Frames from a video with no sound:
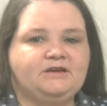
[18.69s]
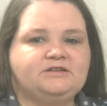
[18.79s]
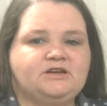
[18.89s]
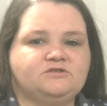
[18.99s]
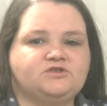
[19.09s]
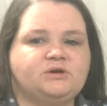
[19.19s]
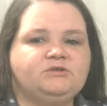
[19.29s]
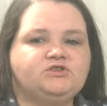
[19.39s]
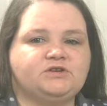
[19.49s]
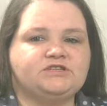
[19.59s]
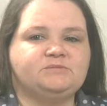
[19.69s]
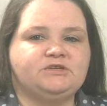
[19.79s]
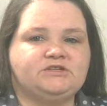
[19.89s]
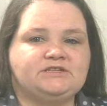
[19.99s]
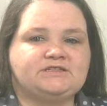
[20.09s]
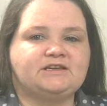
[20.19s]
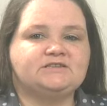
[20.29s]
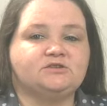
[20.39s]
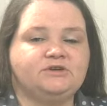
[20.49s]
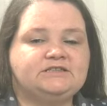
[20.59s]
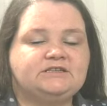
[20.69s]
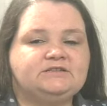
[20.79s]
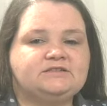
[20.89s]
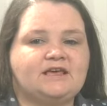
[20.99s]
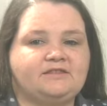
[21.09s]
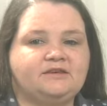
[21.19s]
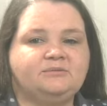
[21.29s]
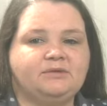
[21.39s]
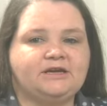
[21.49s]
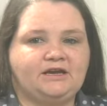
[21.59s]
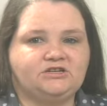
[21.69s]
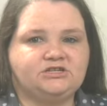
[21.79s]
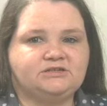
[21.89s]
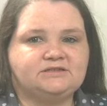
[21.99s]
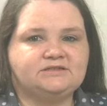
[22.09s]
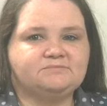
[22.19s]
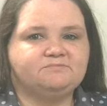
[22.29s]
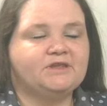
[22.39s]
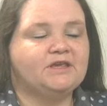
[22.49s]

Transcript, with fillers: Terence Creamer joins me to discuss the reasons and the implications.